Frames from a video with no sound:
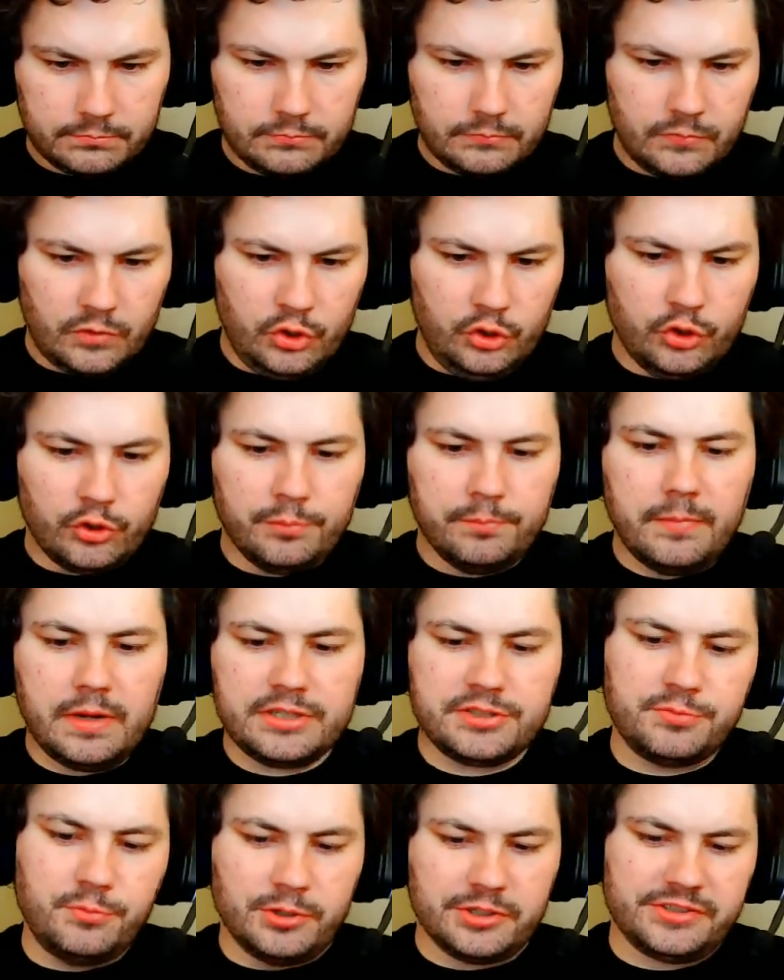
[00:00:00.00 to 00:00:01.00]
much
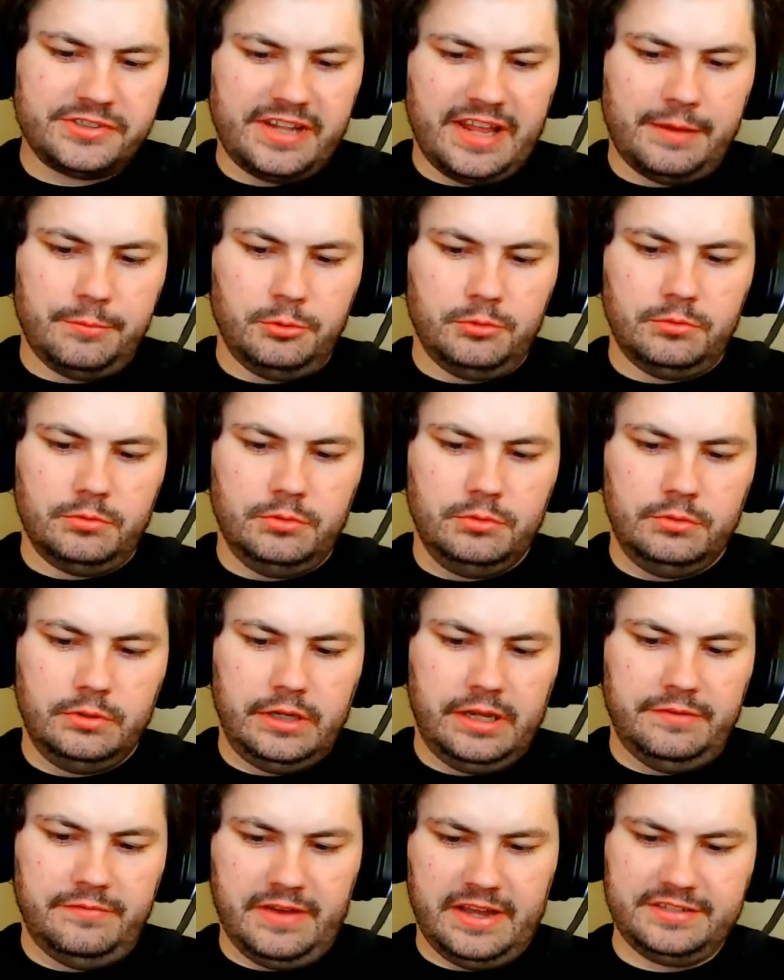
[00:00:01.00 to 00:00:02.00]
more stable
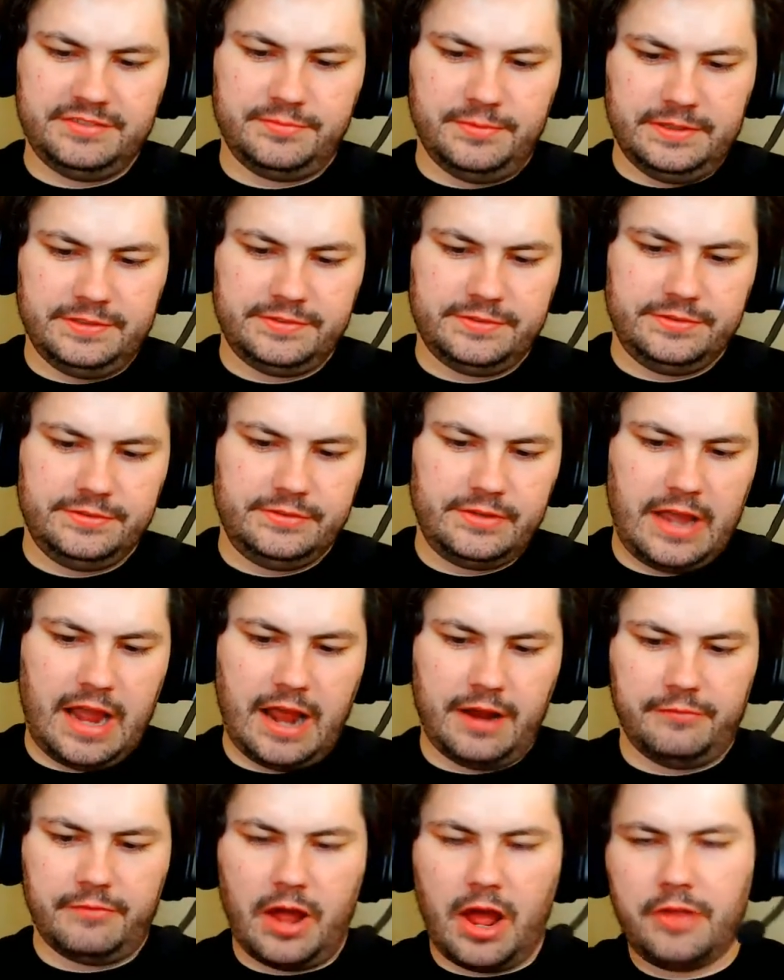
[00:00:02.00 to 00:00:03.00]
investments out of
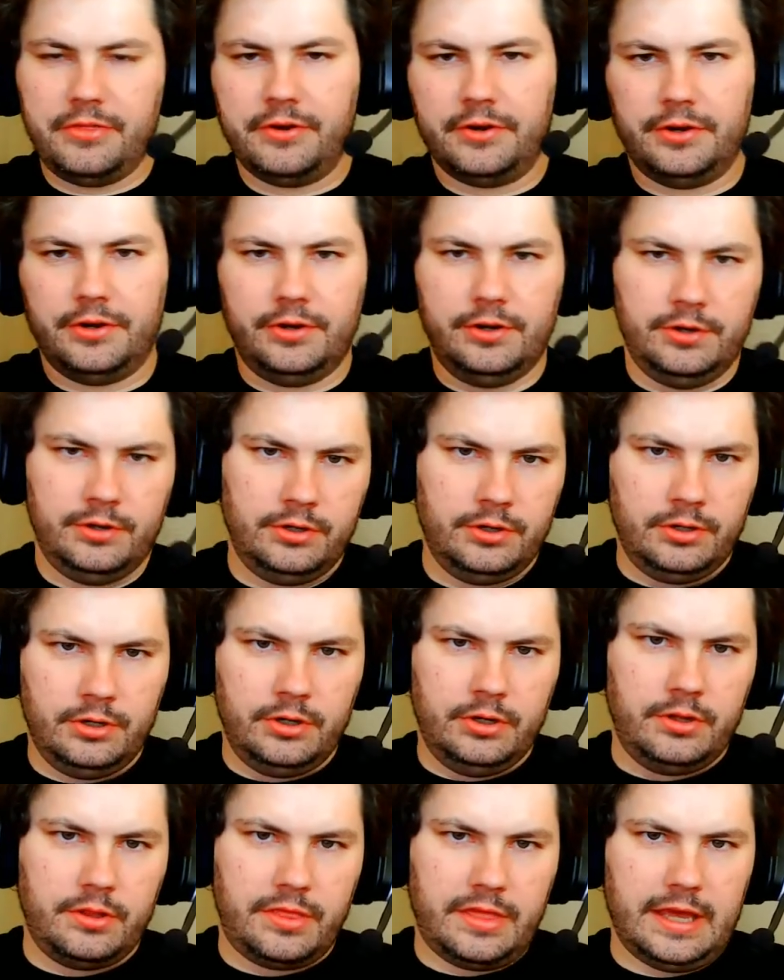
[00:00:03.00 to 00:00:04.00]
other
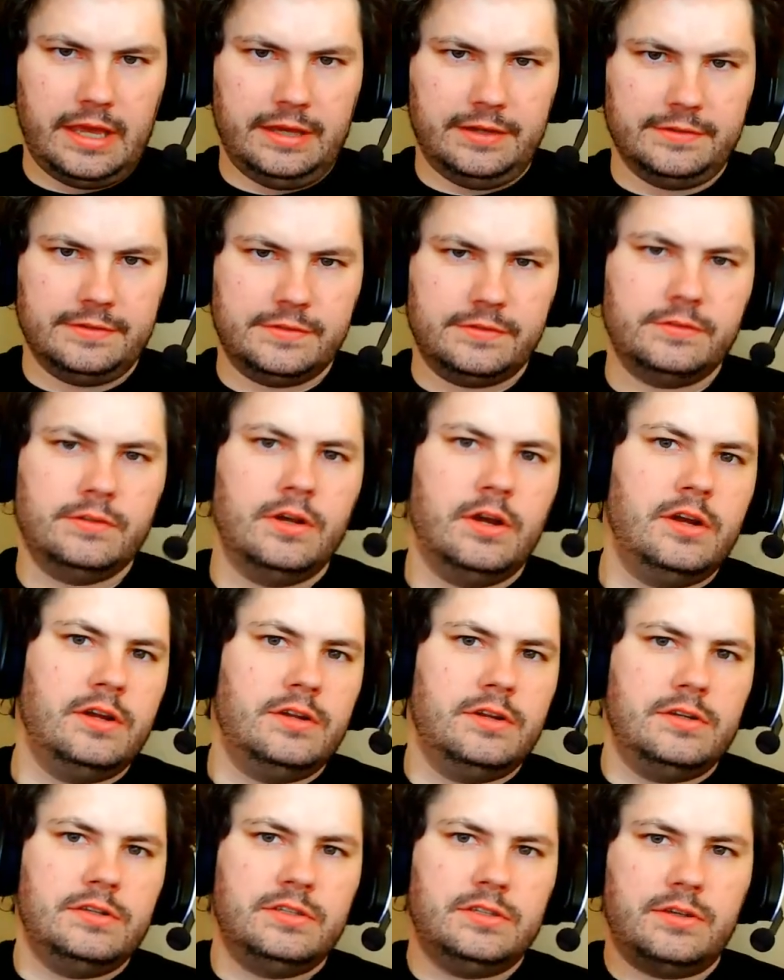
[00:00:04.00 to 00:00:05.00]
things
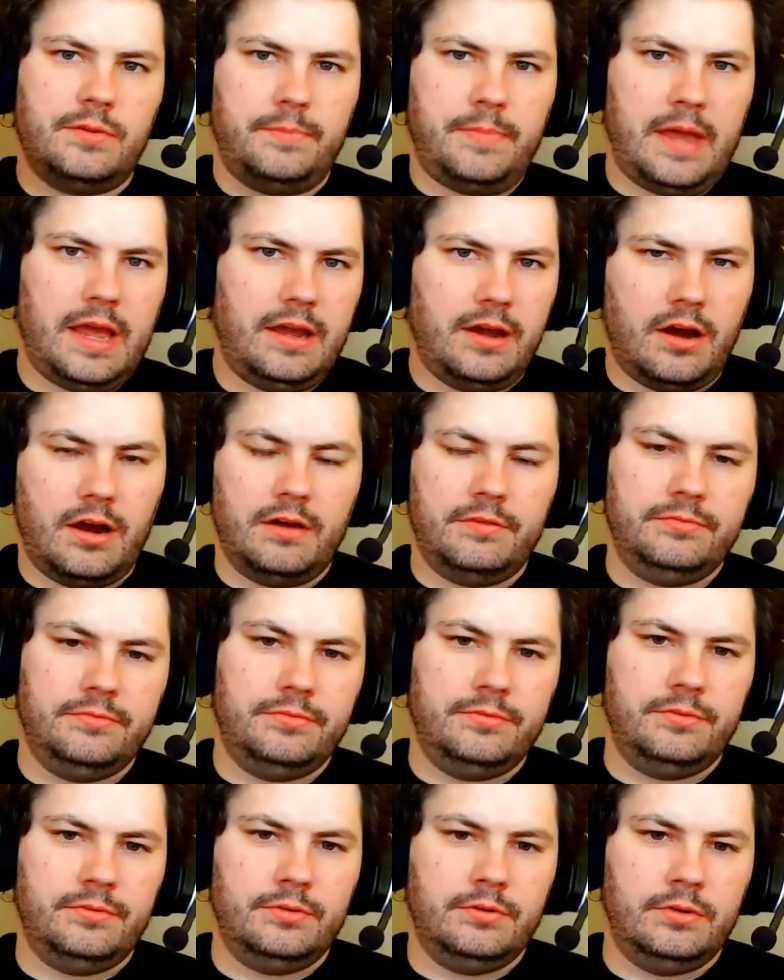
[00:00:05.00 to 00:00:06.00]
to pay off
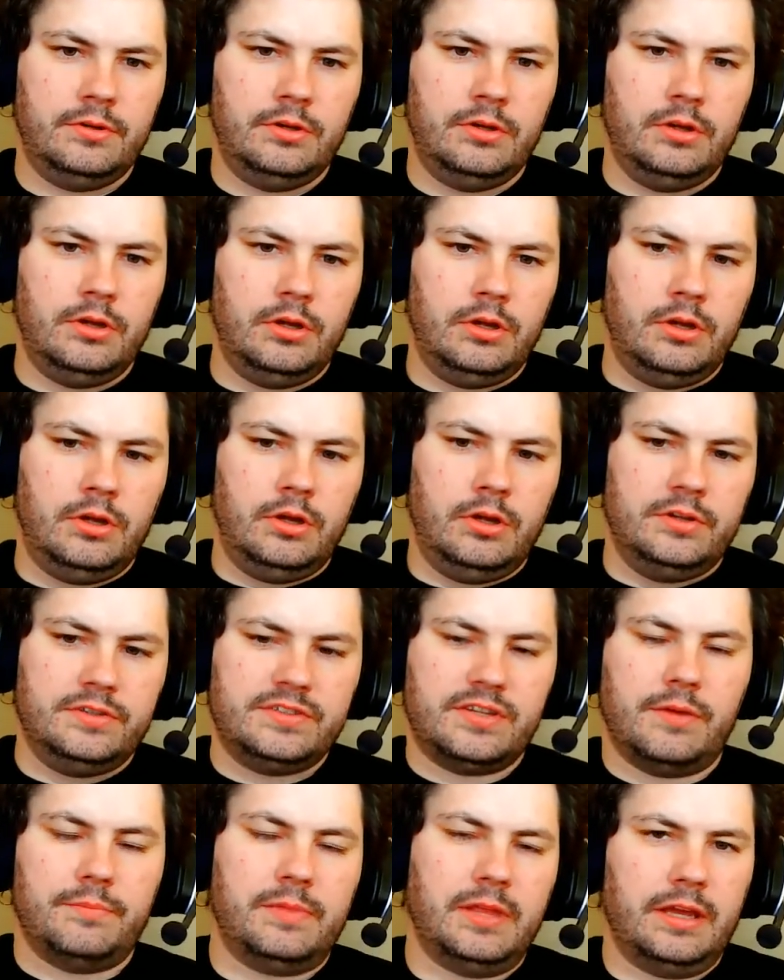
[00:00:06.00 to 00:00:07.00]

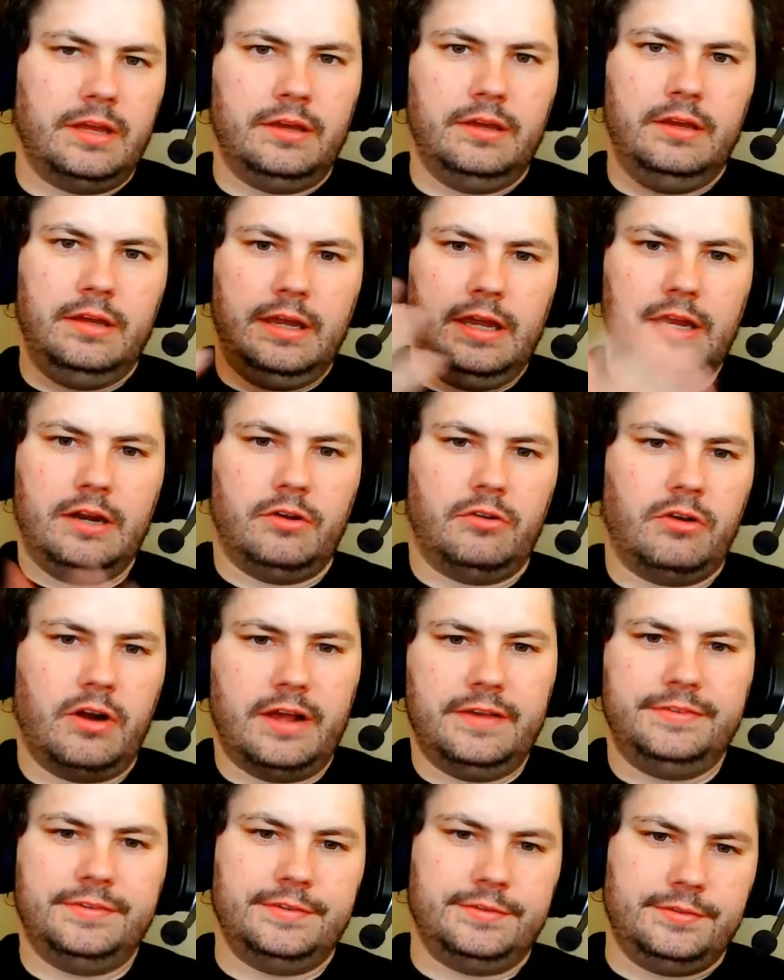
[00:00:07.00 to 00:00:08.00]
something in a
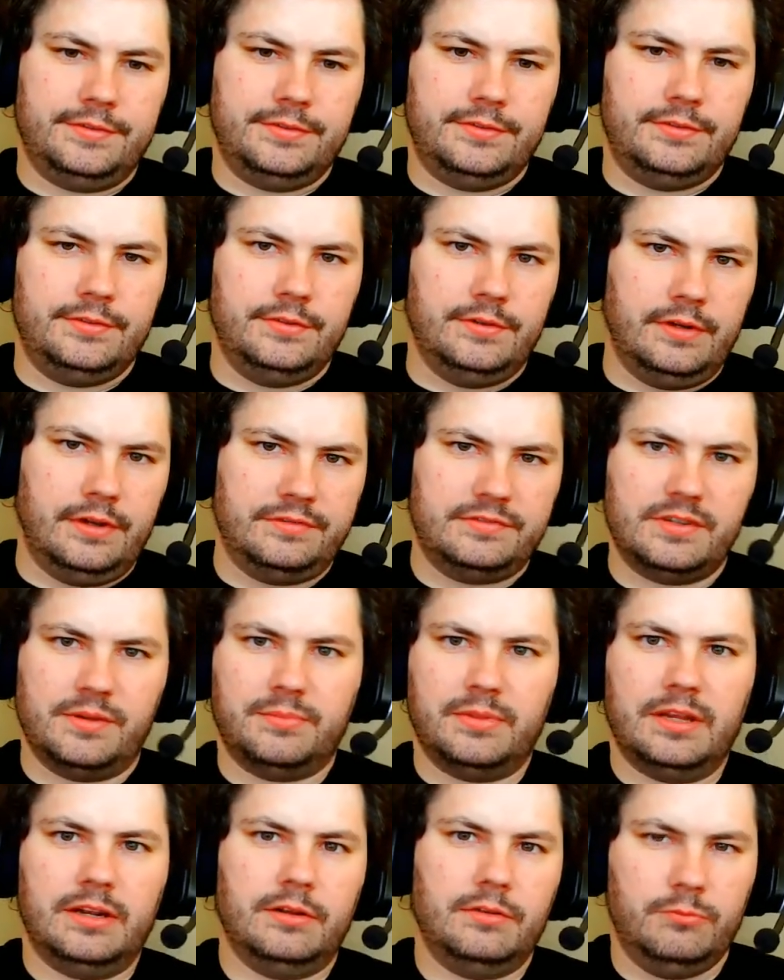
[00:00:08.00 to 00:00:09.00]
crisis if
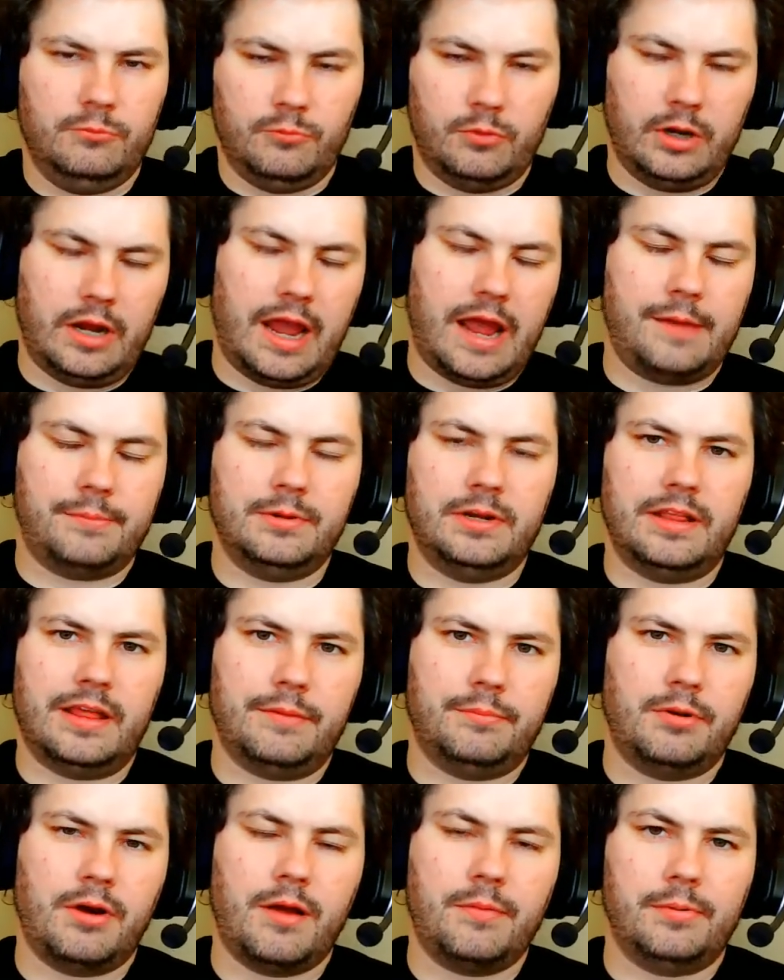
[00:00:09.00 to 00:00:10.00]
something were to happen to that
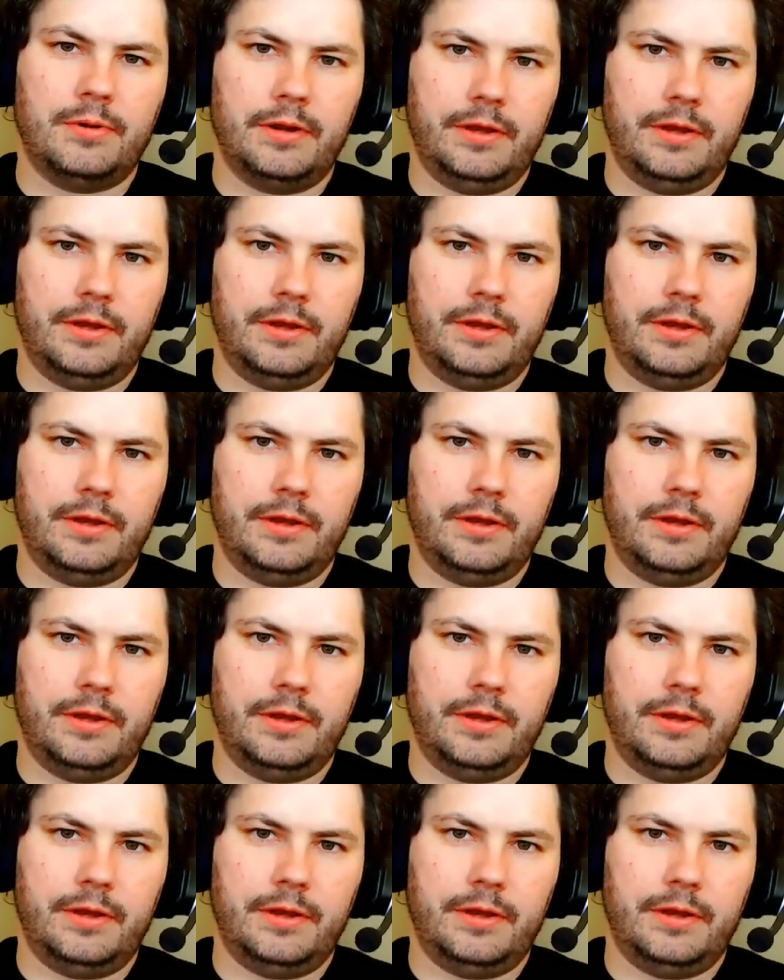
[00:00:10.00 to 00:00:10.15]
property.